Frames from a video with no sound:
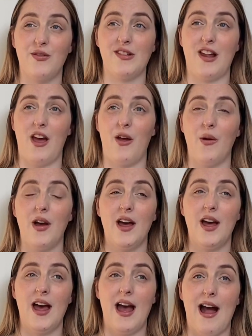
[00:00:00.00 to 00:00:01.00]
So
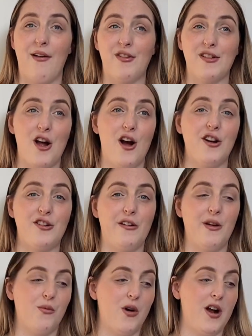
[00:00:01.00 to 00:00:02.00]
I've started
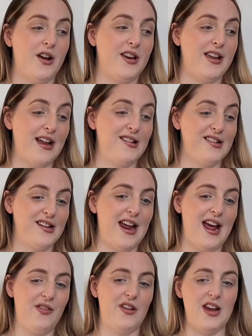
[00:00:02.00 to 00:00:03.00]
doing one
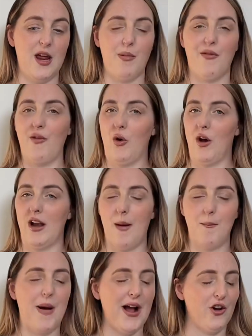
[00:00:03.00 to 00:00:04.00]
yesterday and the day before, and
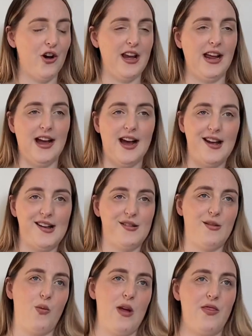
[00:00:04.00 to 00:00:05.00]
I'm back on it, guys,
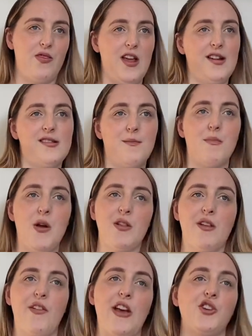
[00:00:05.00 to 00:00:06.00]
with this
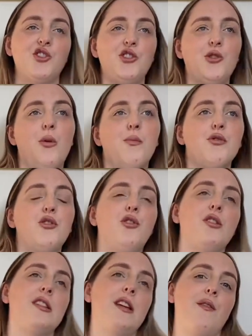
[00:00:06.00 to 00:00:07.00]
motivational,
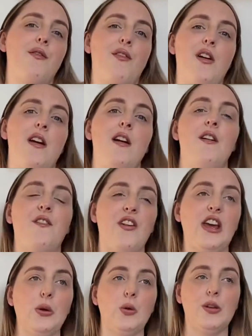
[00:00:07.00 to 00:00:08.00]
productive
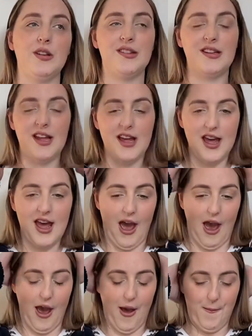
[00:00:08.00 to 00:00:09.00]
feels.
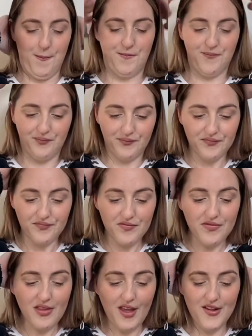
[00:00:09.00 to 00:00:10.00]

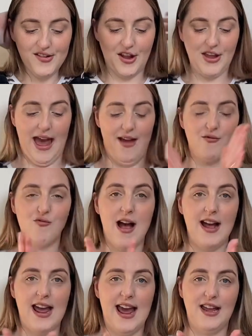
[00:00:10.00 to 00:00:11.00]
So yeah,
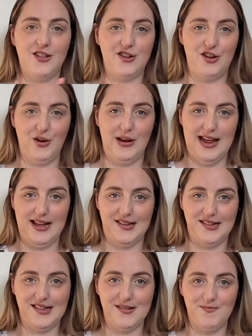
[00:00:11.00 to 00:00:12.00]
write a to-do
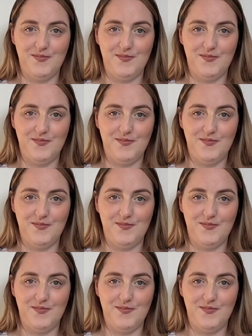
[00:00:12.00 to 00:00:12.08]
list.